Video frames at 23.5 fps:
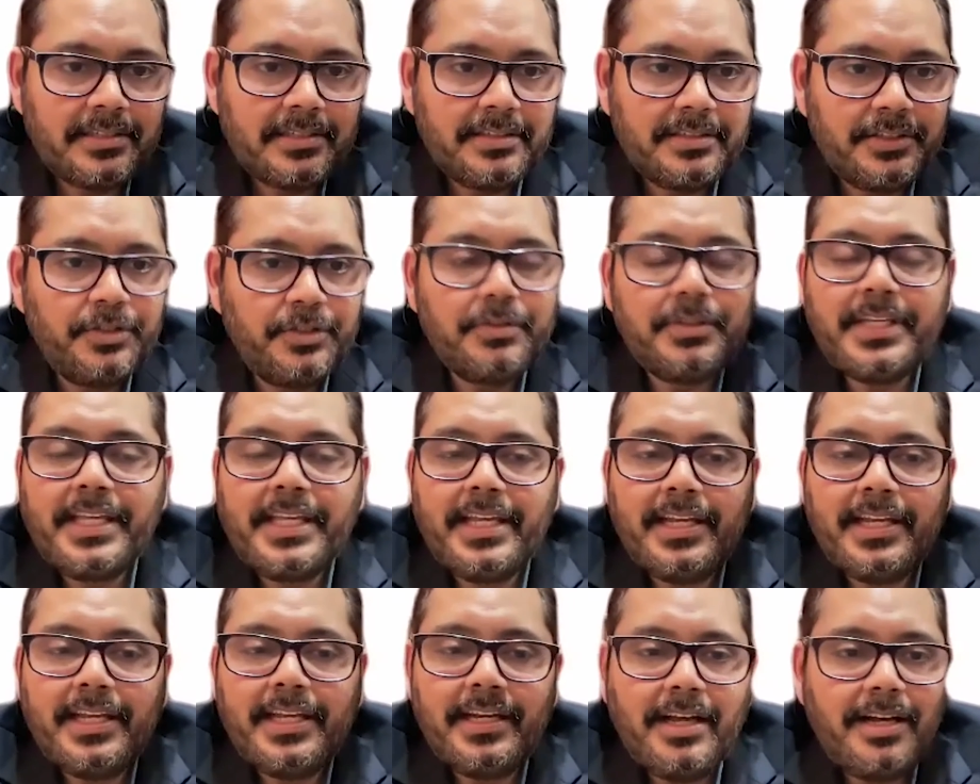You
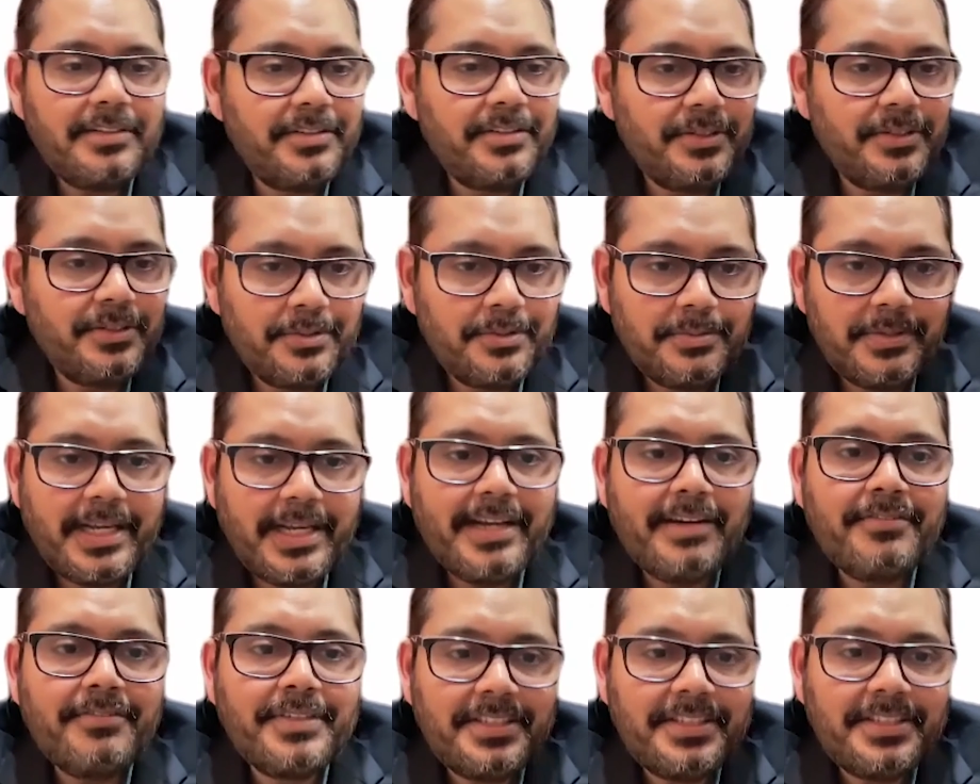cannot do
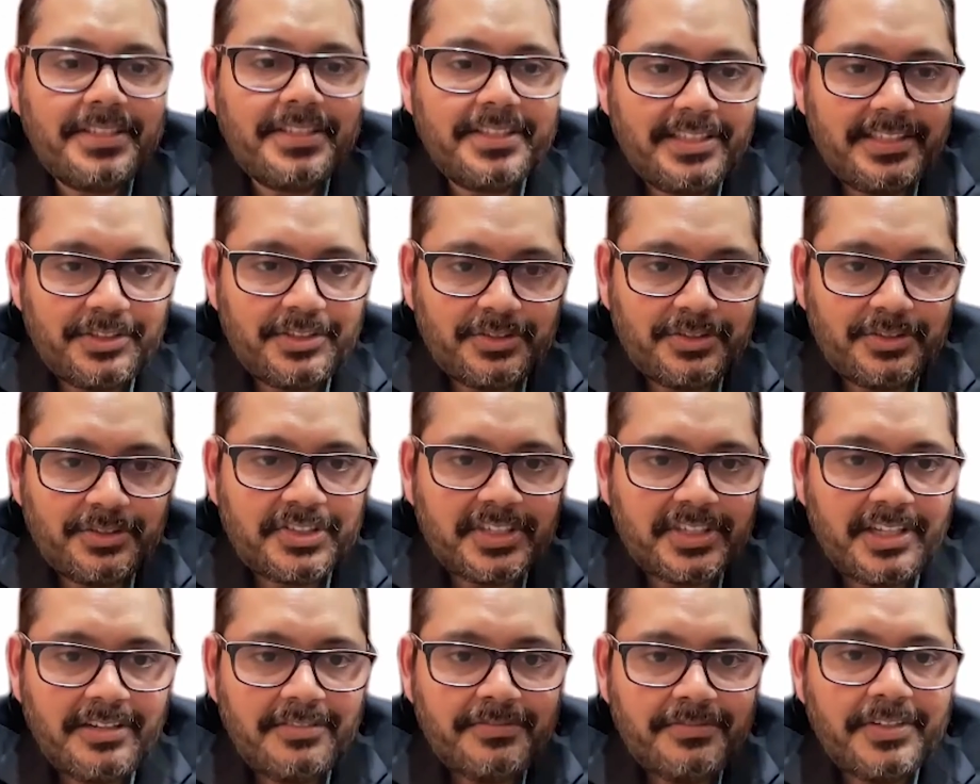everything
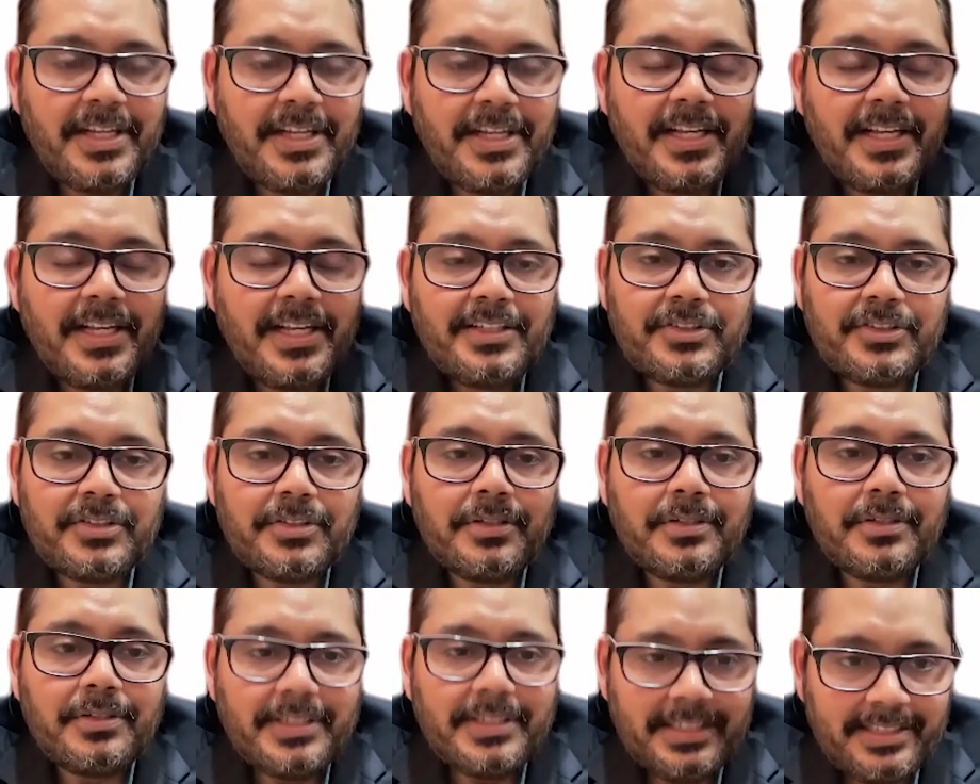yourself.
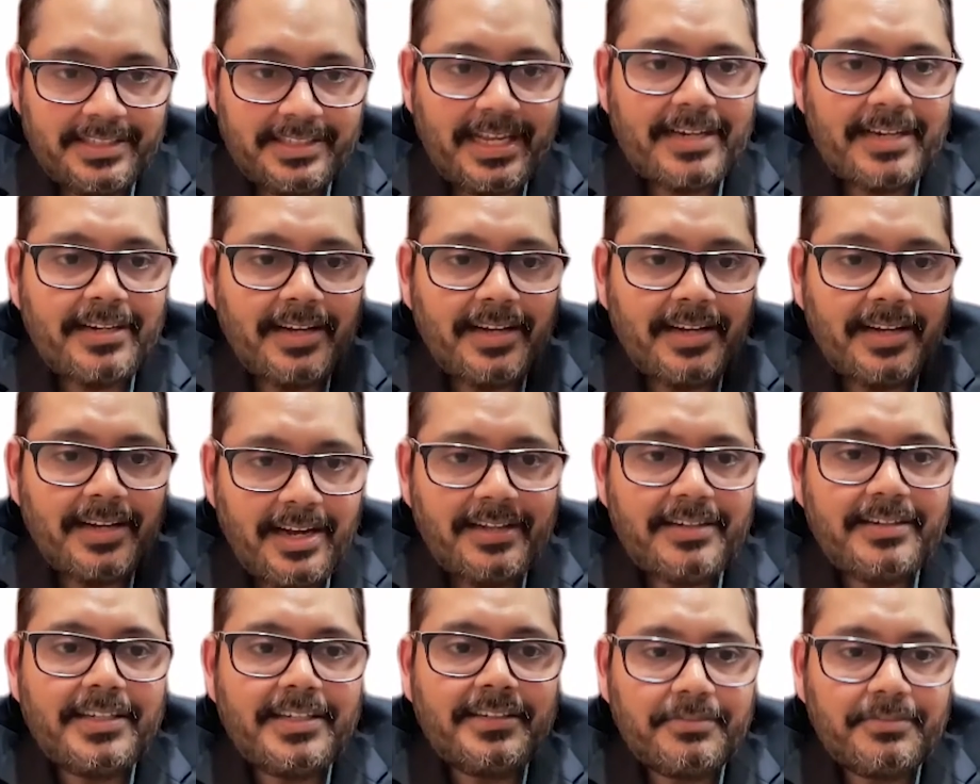So in that
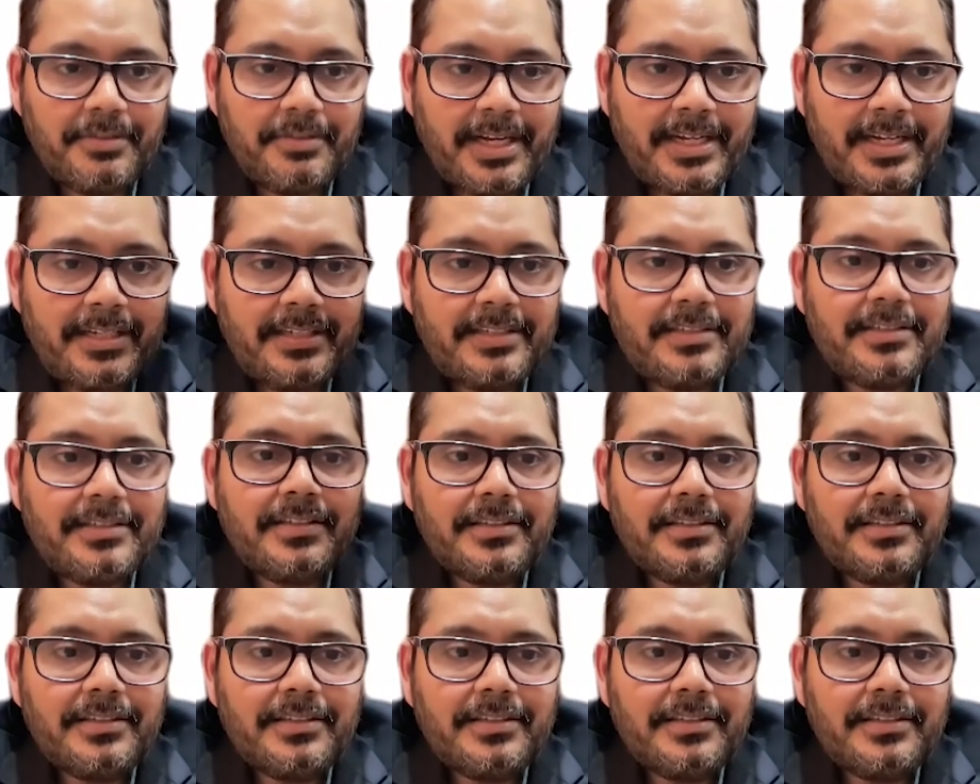hiring right,